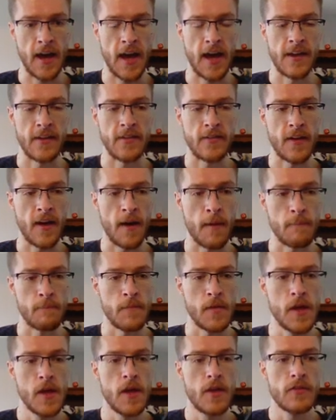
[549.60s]
and
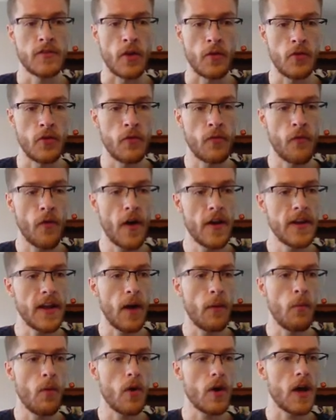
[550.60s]
so you find
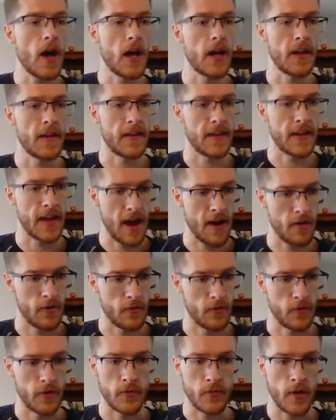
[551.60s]
out what color the
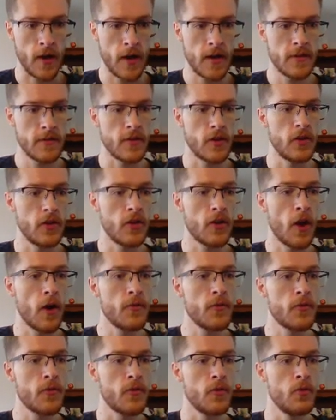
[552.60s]
character is, right? So you go
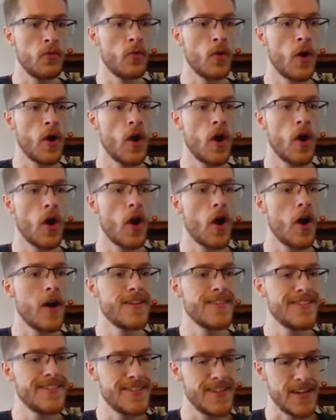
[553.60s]
to
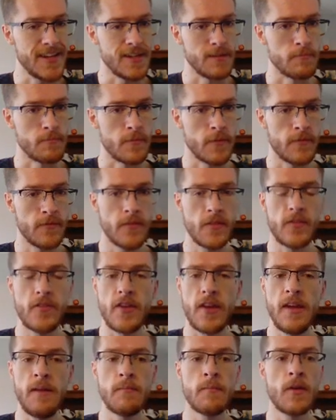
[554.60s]

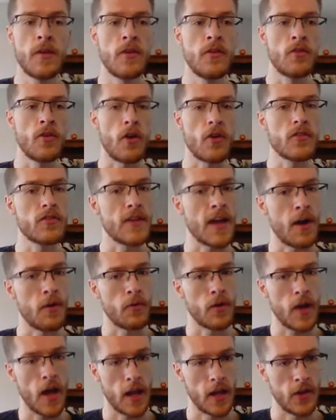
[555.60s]
team knocks down
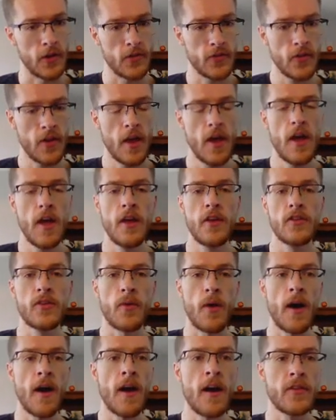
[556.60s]
colors.
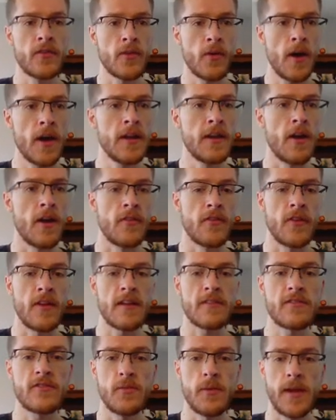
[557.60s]
So I know,
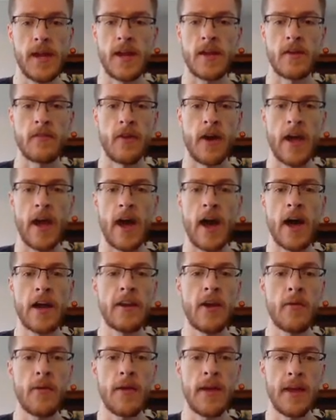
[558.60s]
let's do Ian, right? I
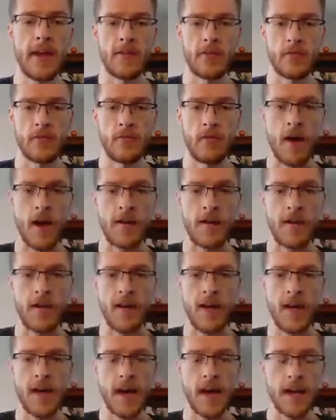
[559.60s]
know Ian's red,
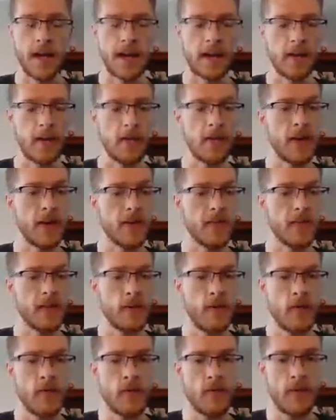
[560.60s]
and I know that there's no
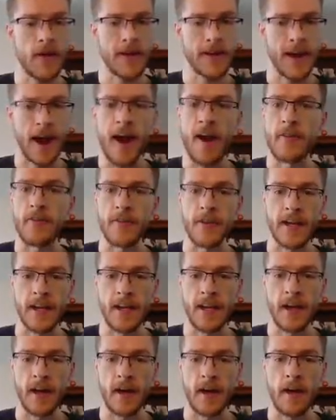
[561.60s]
other red character
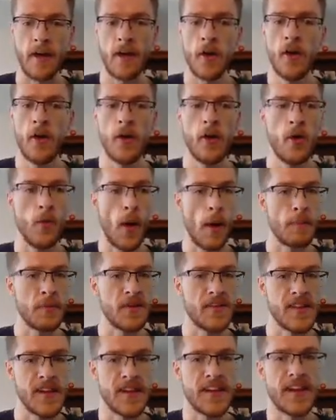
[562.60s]
here who I
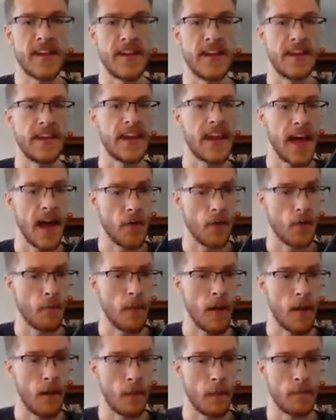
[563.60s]
particularly care
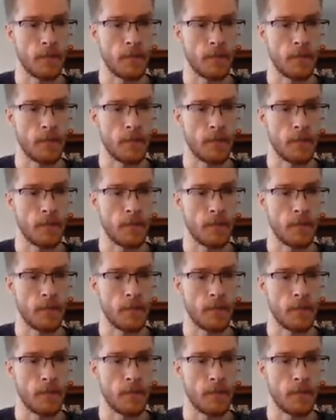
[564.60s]
about.